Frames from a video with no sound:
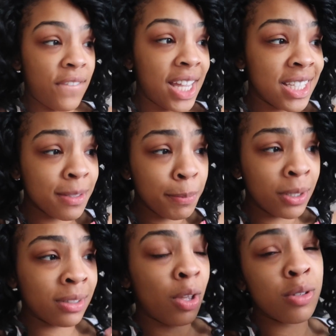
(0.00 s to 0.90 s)

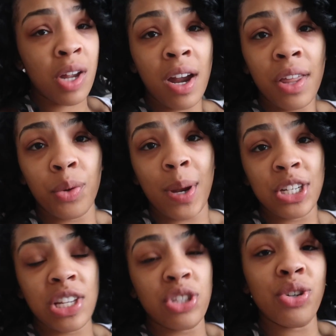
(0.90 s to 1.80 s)
Facebook, those are other
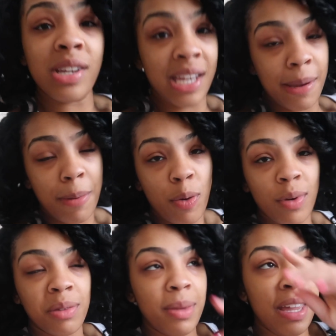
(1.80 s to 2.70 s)
ways that you can keep up
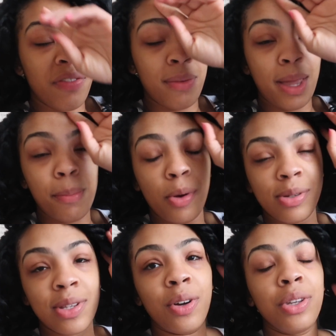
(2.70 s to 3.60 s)
with me if I'm not
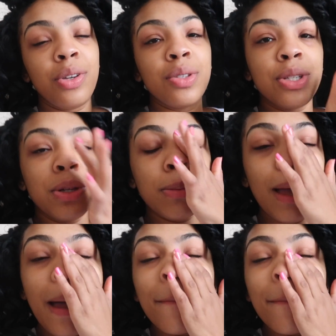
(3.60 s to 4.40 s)
posted on YouTube.